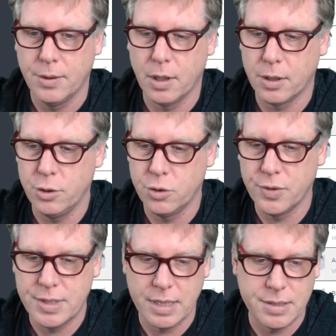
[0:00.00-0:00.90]
that I can use for
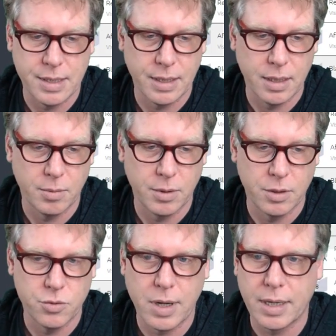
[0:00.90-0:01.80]
testing, and I'm going
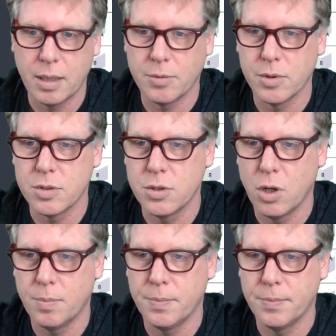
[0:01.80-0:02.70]
to drag it up to the
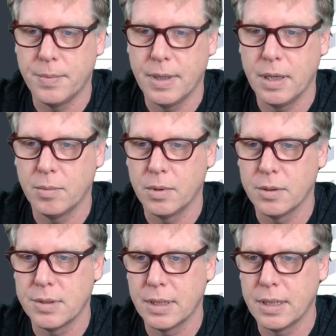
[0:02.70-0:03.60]
top, and I'm going to
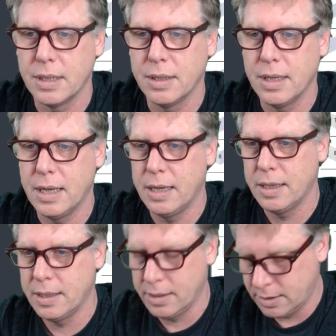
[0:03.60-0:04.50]
stick it in there,
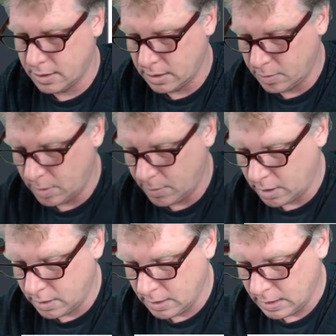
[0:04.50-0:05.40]
and this is going to be
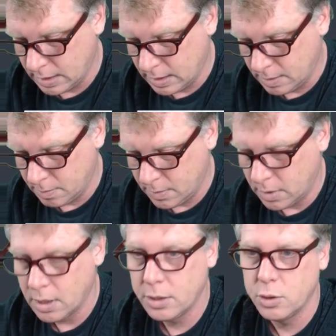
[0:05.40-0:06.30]
my
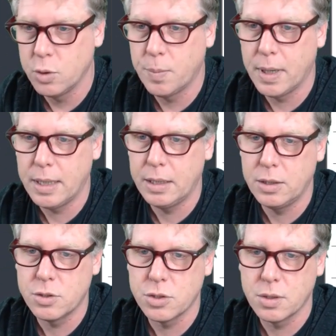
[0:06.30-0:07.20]
new
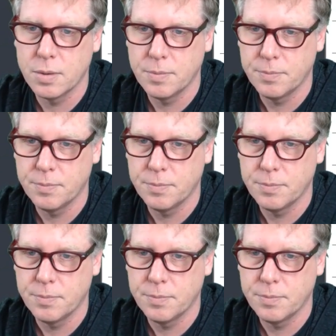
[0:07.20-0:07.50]
page,